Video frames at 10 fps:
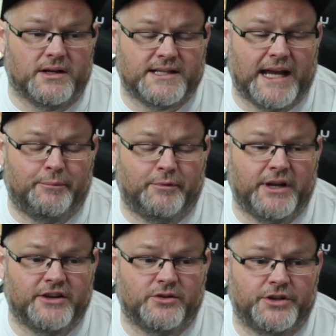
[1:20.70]
top of
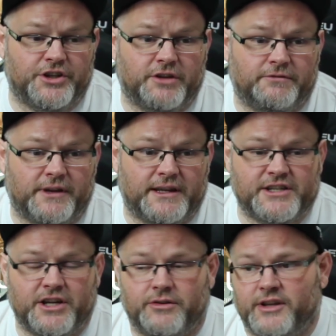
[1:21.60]
not doing you good for
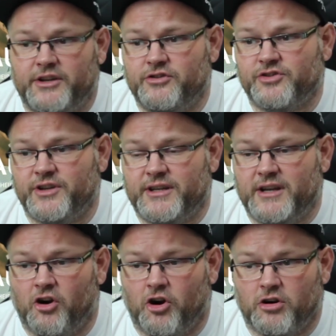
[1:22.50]
SEO, they usually
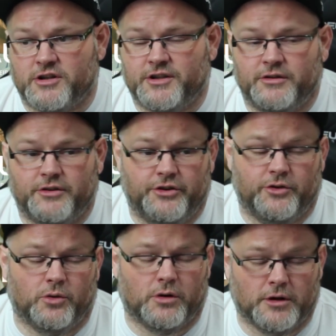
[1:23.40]
hurt
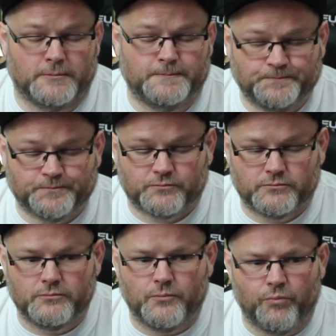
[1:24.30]
your
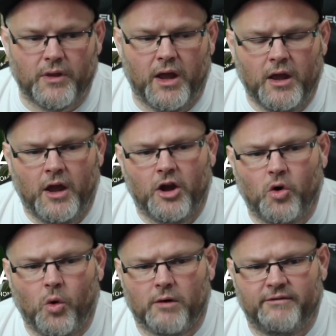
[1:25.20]

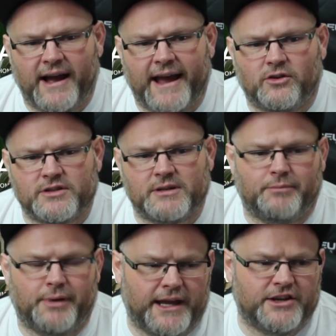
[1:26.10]
core vitals and
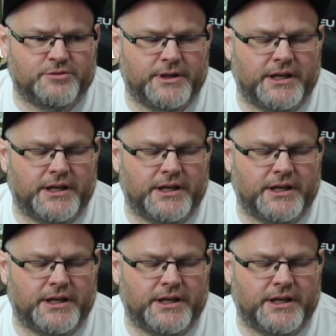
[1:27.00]
page speed,